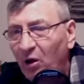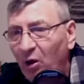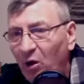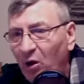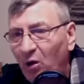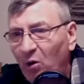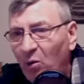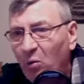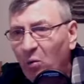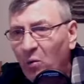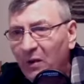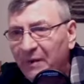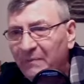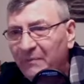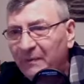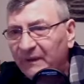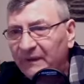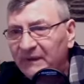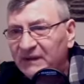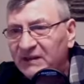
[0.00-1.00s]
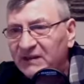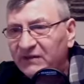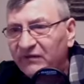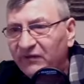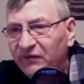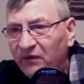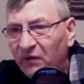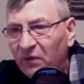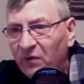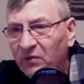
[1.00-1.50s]
All weapons
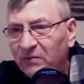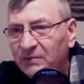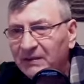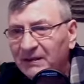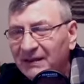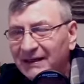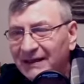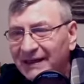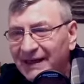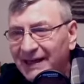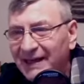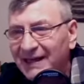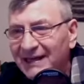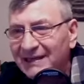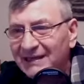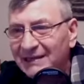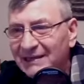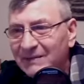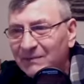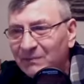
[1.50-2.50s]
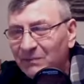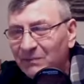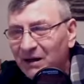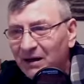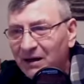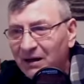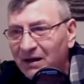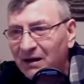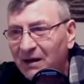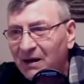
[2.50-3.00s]
formed against
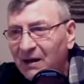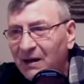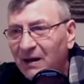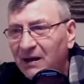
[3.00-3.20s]
me